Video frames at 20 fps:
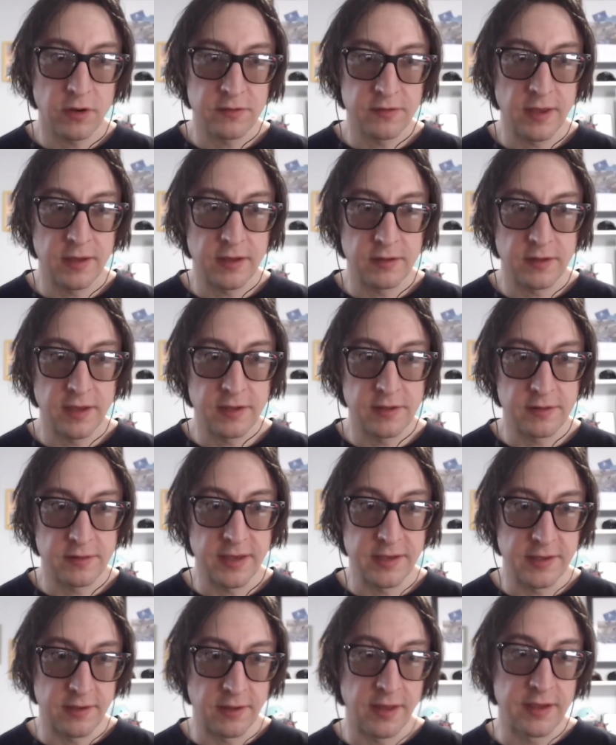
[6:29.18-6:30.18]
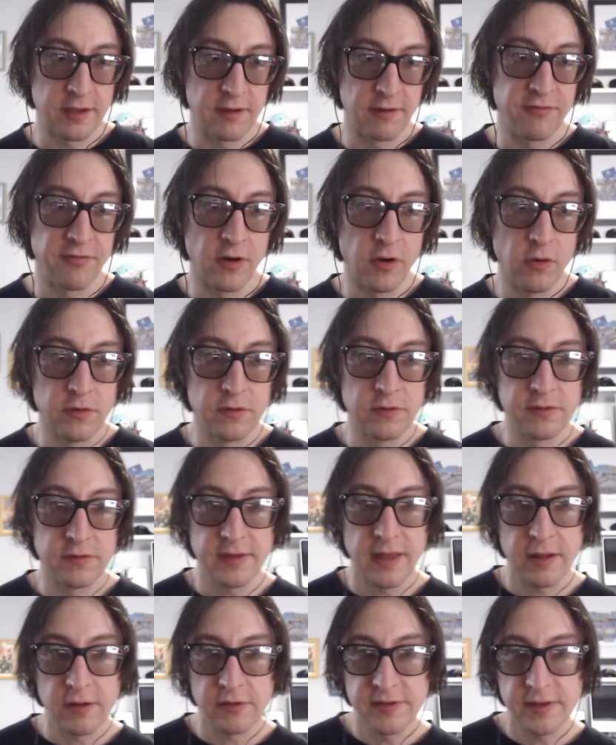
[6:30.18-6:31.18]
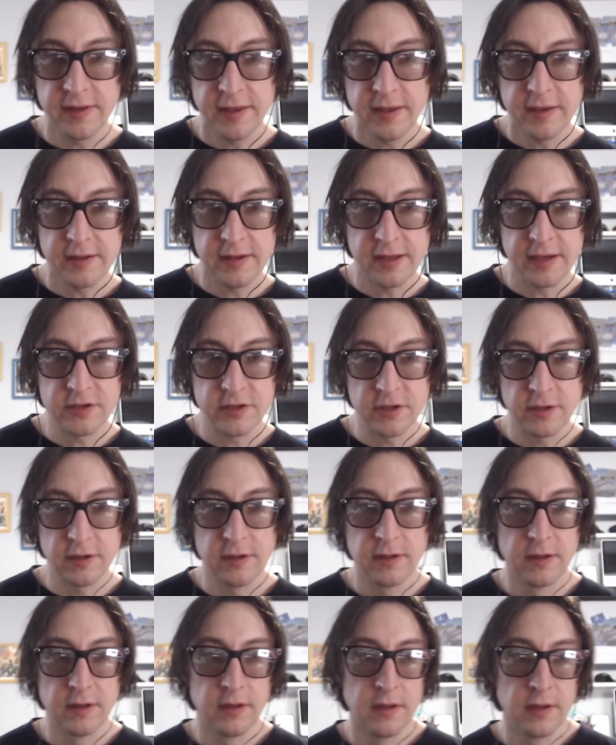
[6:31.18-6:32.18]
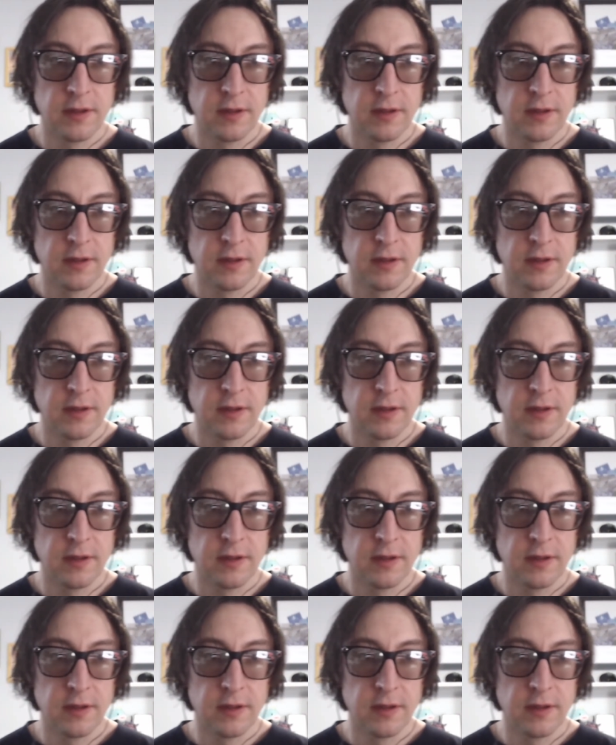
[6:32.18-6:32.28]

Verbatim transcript: Yeah, like, yes. like, like, like your phone's LTE connection? Yeah,